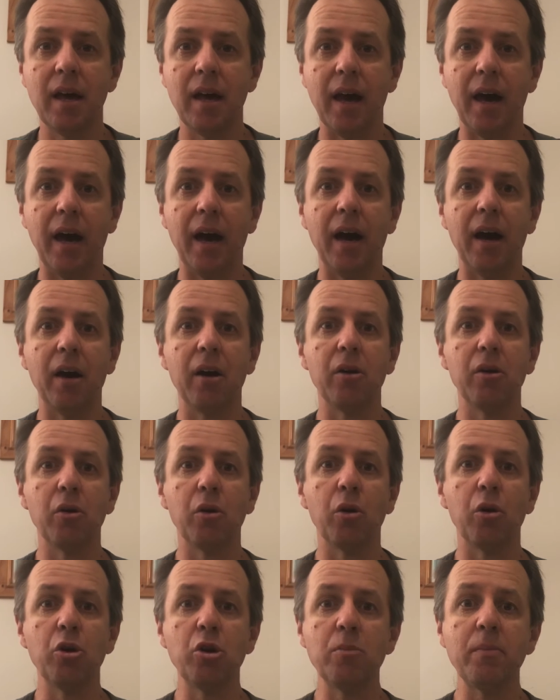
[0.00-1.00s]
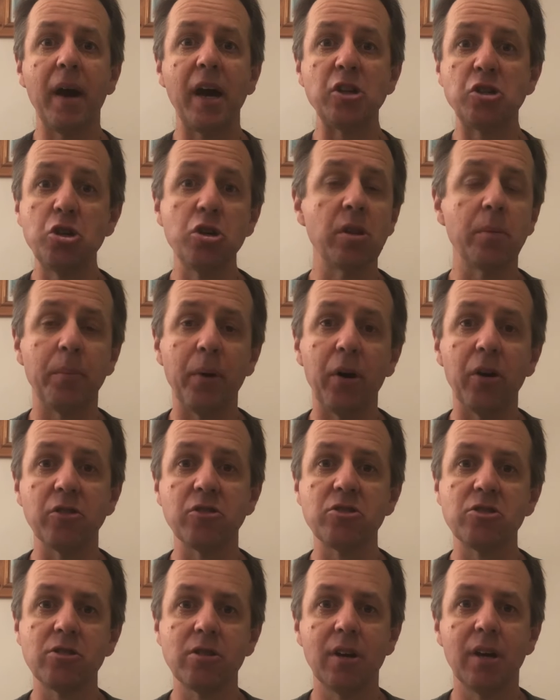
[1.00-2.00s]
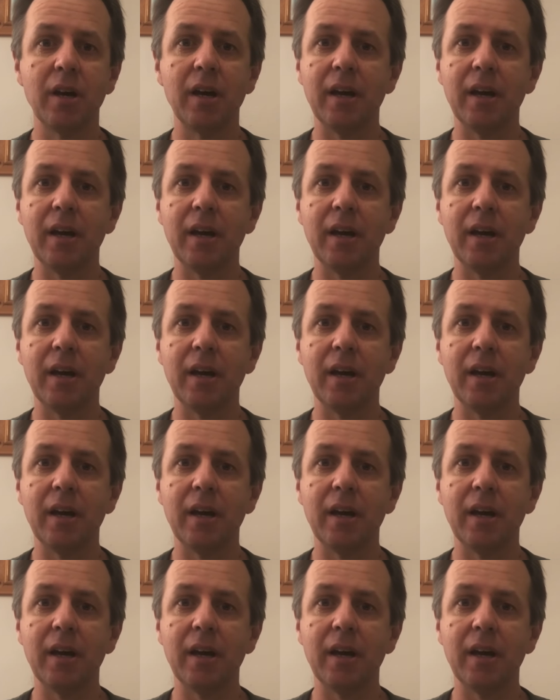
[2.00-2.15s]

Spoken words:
Or who made you the boss?